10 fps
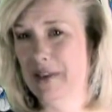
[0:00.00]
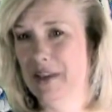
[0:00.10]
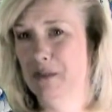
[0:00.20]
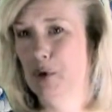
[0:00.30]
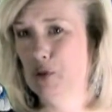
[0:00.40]
I
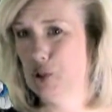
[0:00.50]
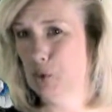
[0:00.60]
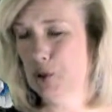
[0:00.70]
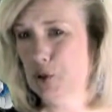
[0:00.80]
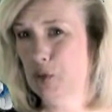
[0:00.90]
think both
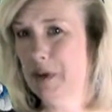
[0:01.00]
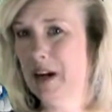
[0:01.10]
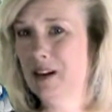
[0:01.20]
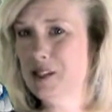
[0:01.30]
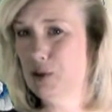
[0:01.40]
short-term but
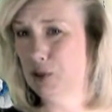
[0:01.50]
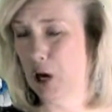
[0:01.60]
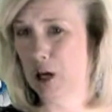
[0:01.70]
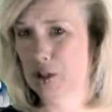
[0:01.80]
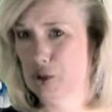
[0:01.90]
also
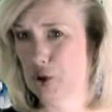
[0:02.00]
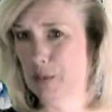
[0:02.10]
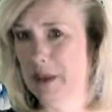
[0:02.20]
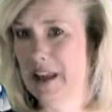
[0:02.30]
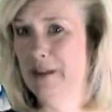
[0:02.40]

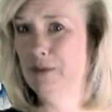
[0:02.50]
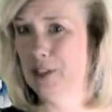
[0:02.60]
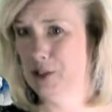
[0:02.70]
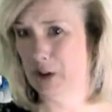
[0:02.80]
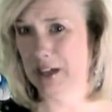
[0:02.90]
long-term, the
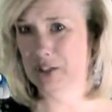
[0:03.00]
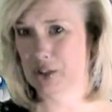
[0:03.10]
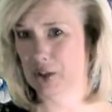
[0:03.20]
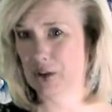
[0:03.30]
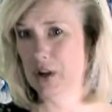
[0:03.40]

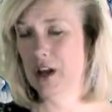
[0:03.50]
infrastructure.